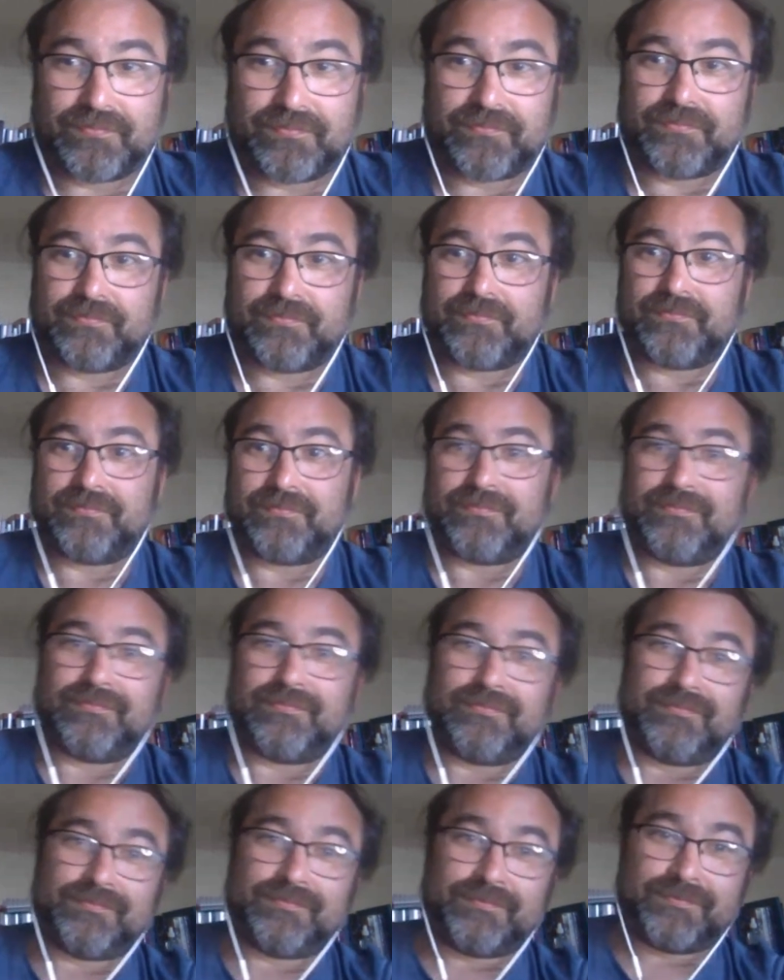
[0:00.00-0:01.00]

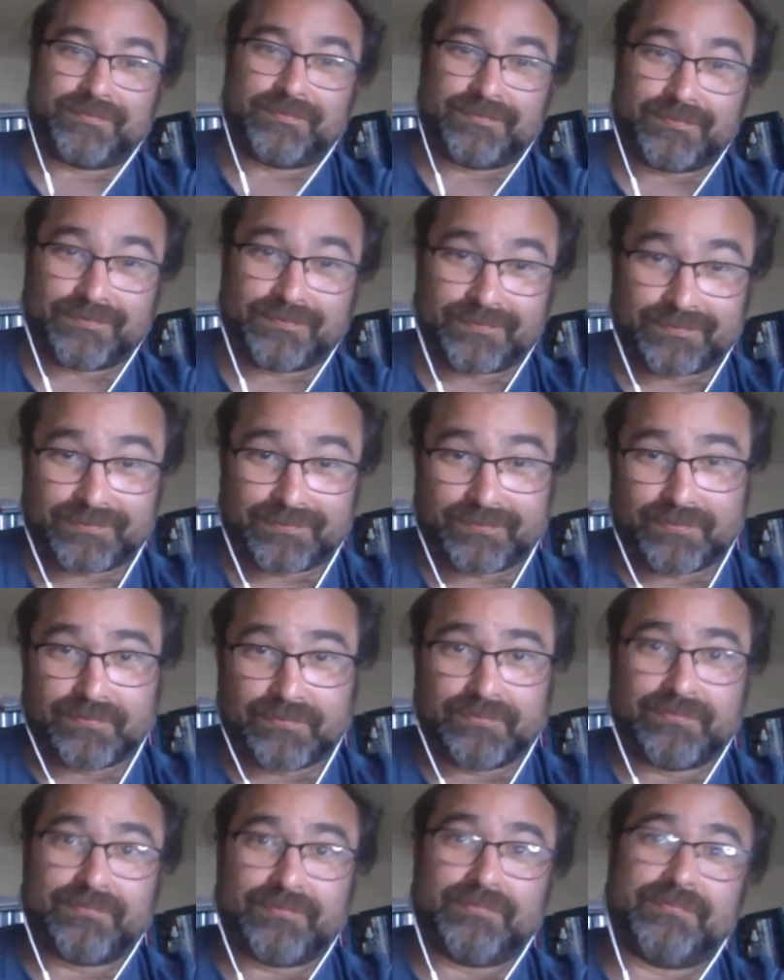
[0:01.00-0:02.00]

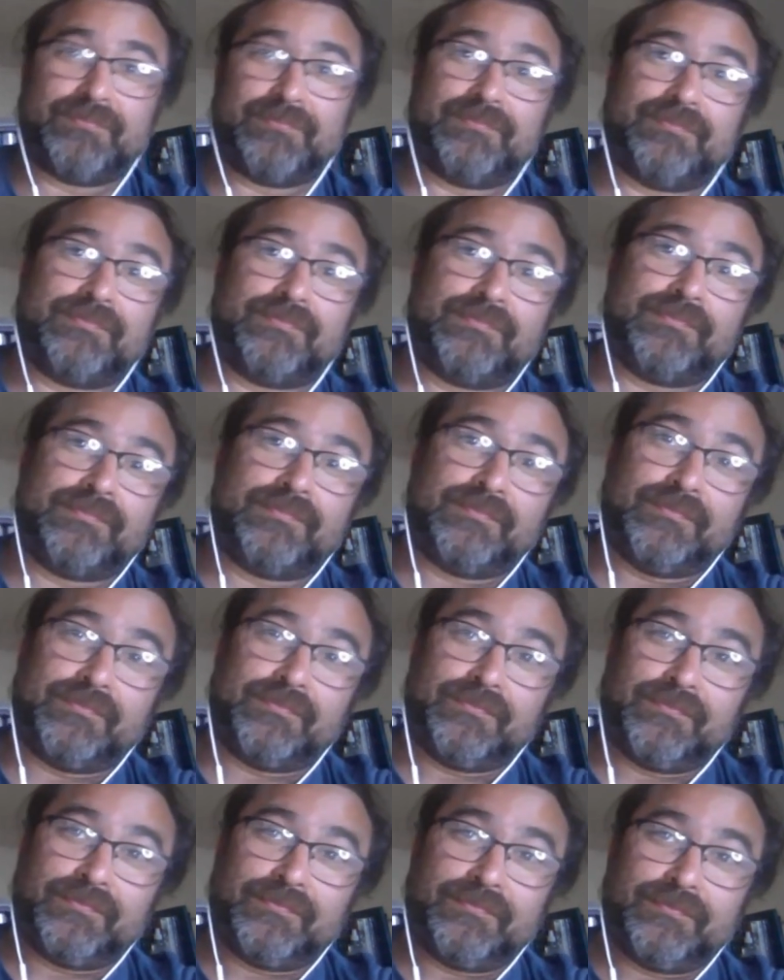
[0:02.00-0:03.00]

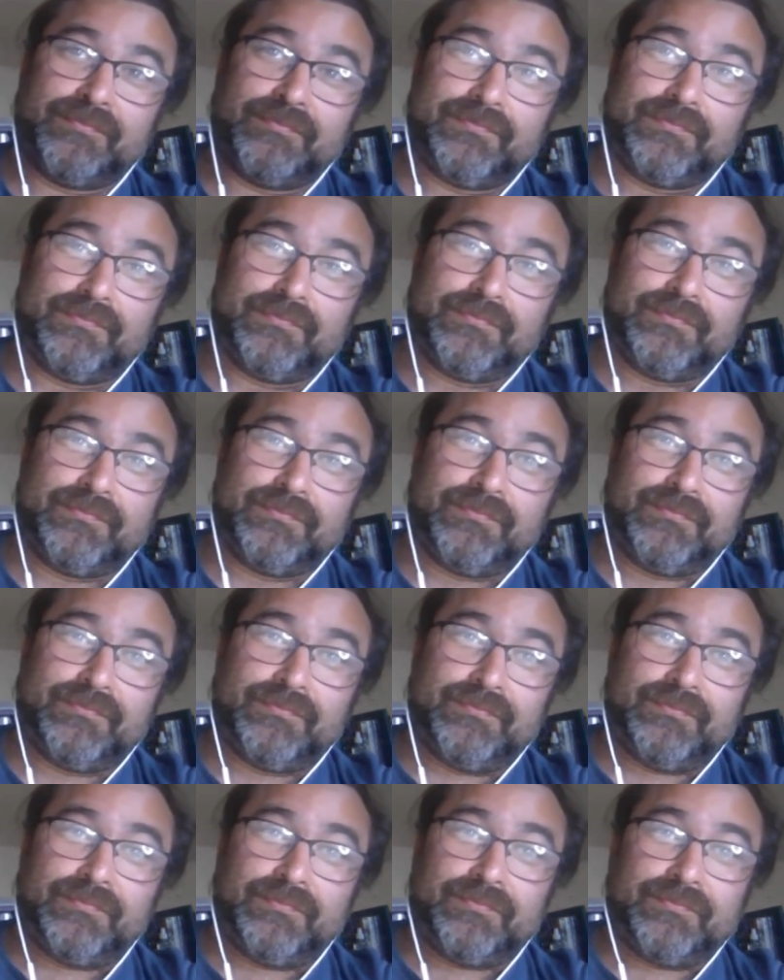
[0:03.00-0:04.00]

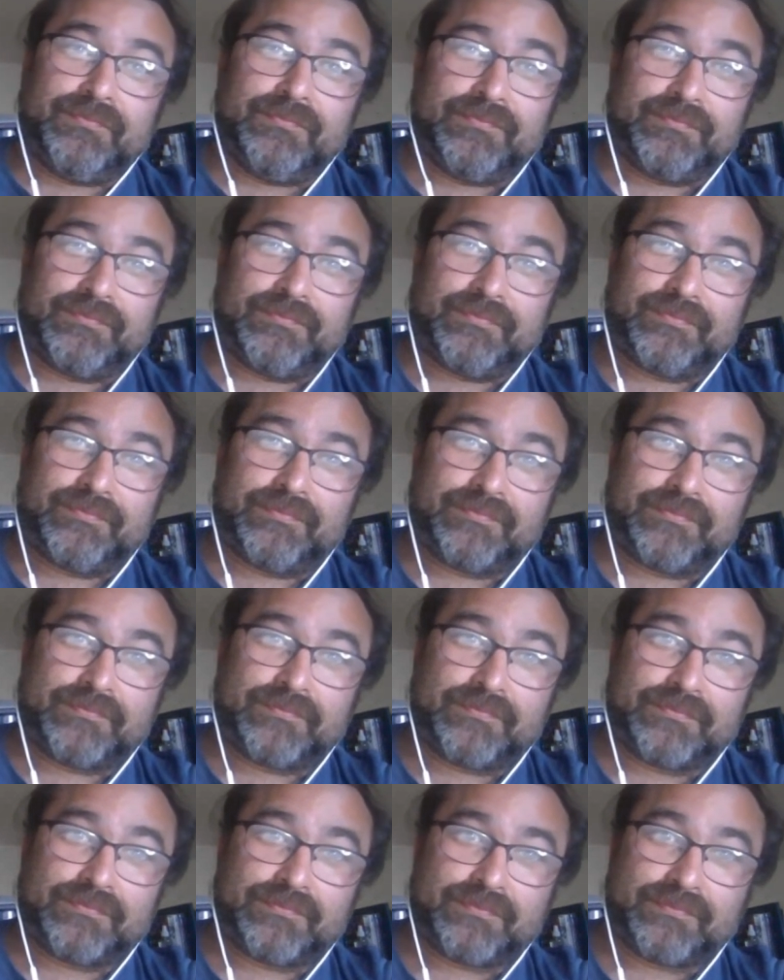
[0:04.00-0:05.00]

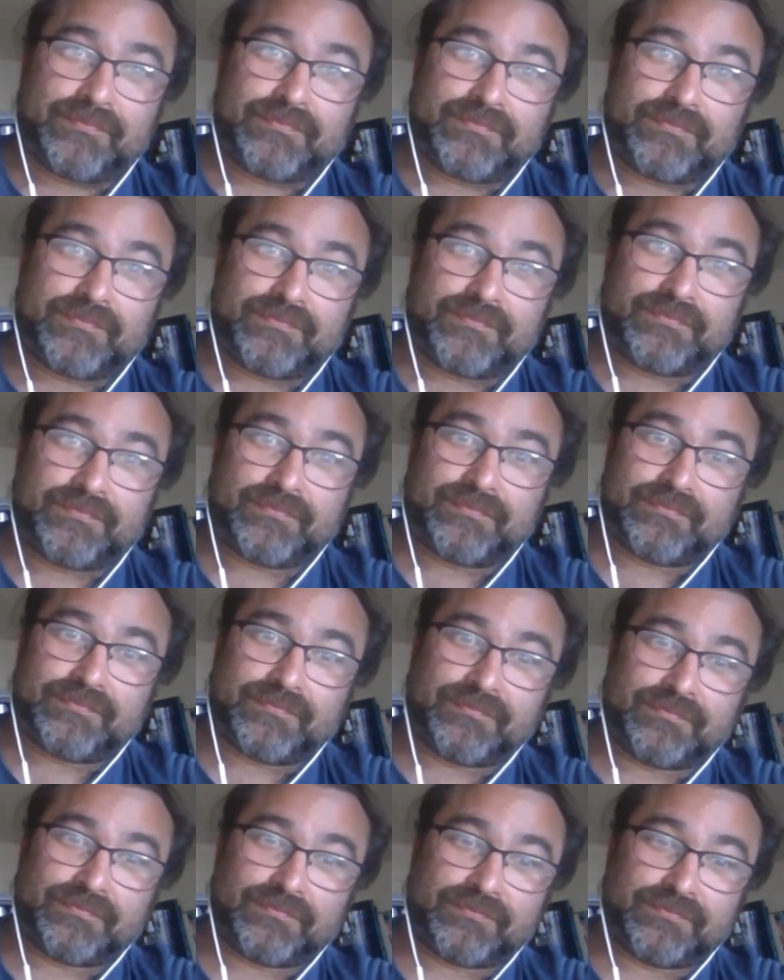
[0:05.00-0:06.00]

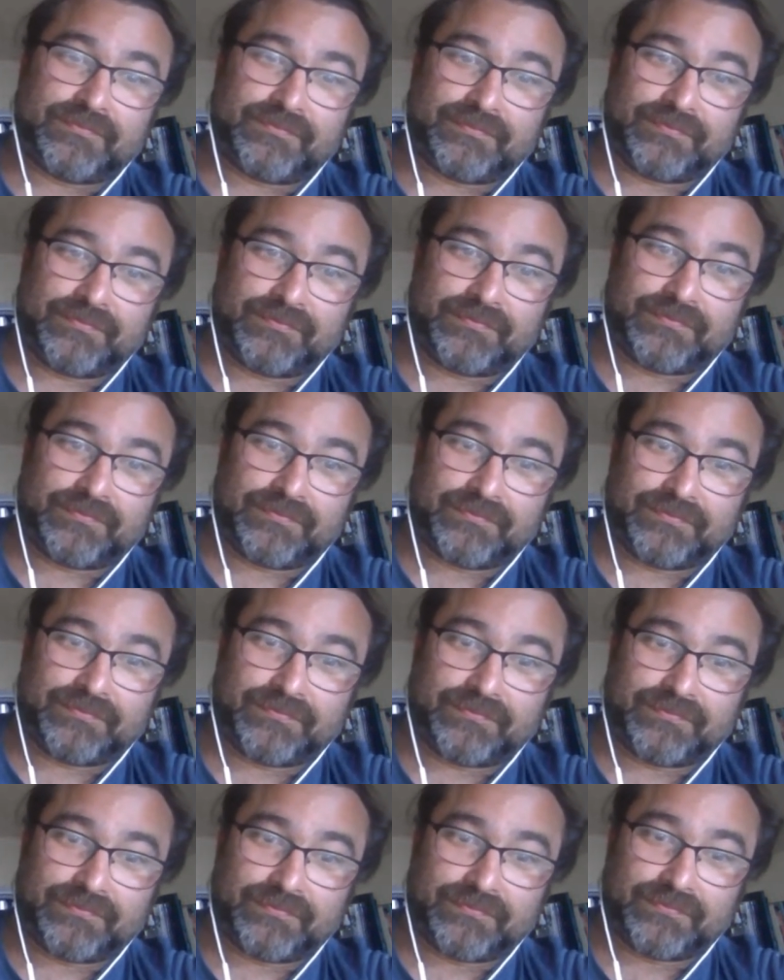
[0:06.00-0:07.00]

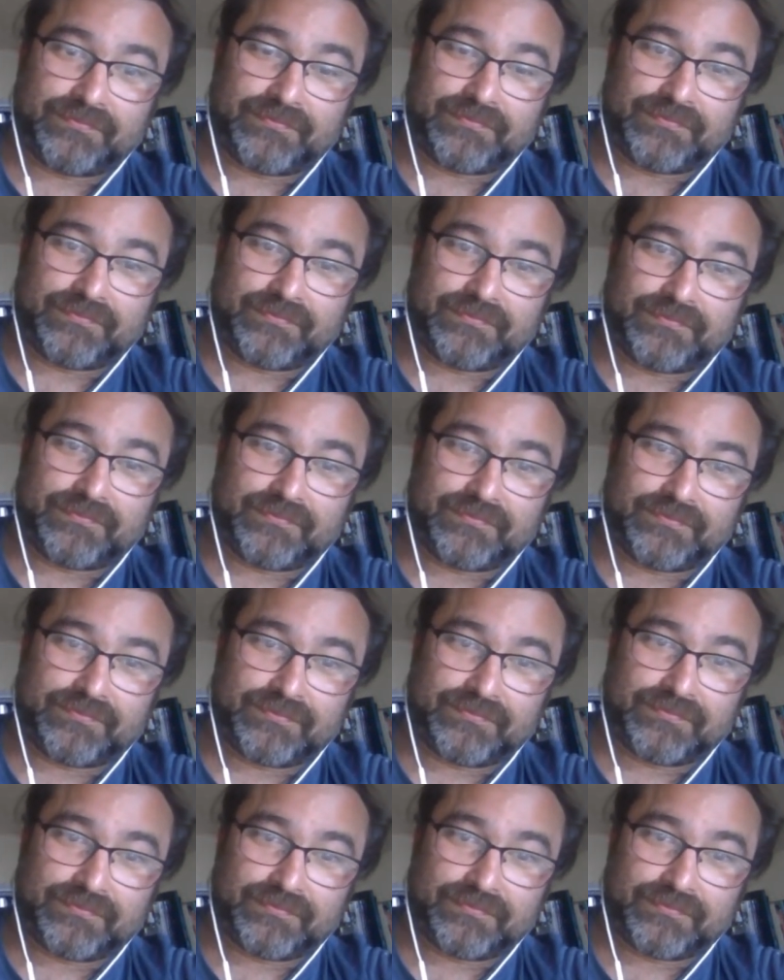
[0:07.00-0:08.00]
This person isn't speaking.